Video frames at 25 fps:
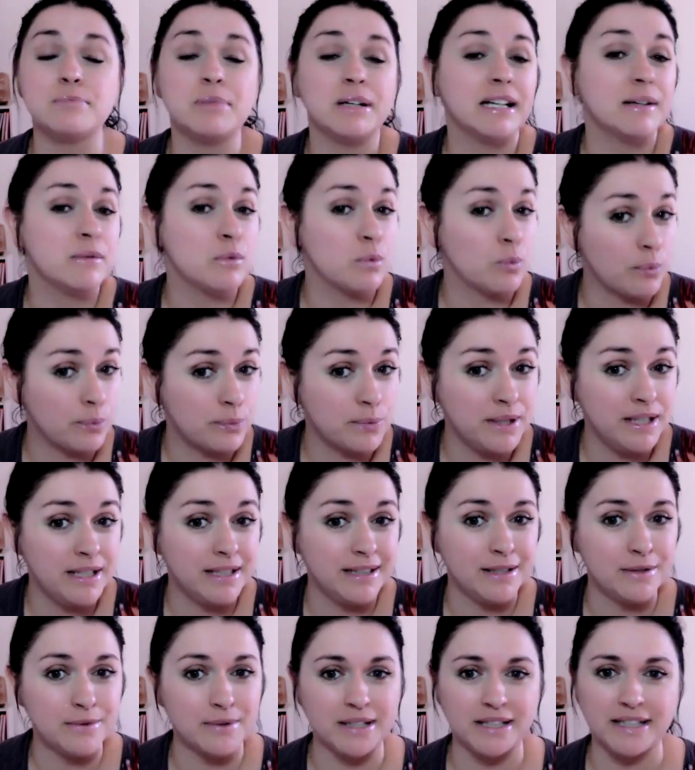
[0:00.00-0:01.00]
but it
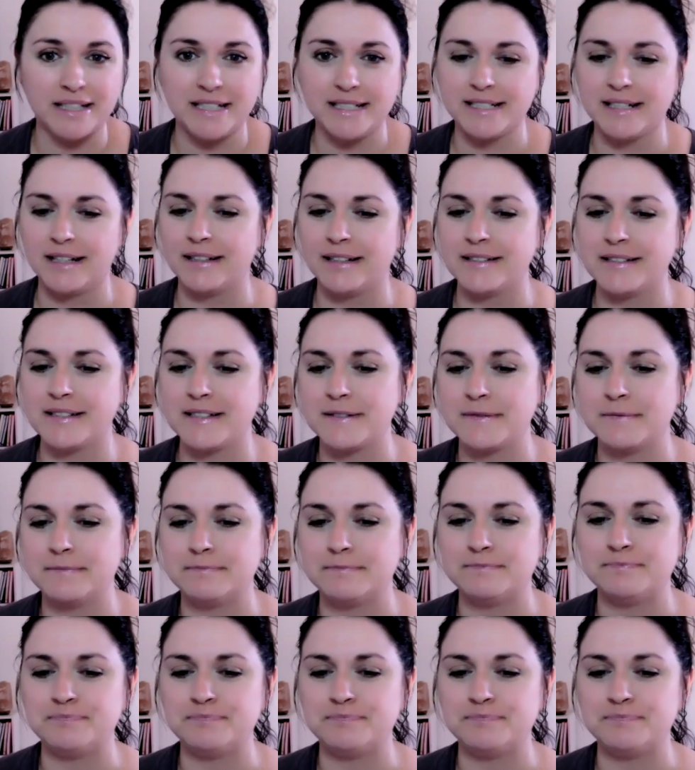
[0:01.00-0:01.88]
really, really does.